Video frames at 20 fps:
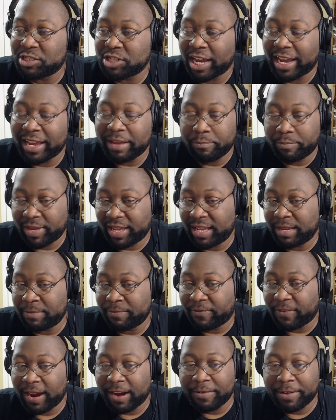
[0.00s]
giant
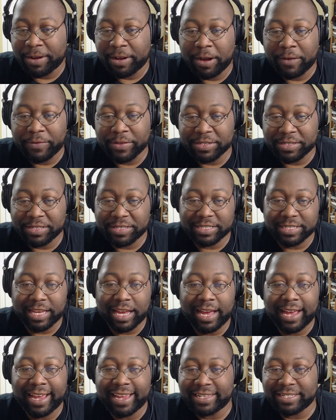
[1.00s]
beam firing off into the
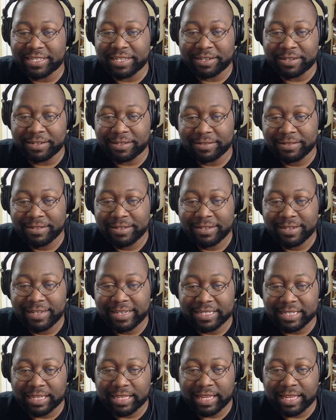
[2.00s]
sky as their as a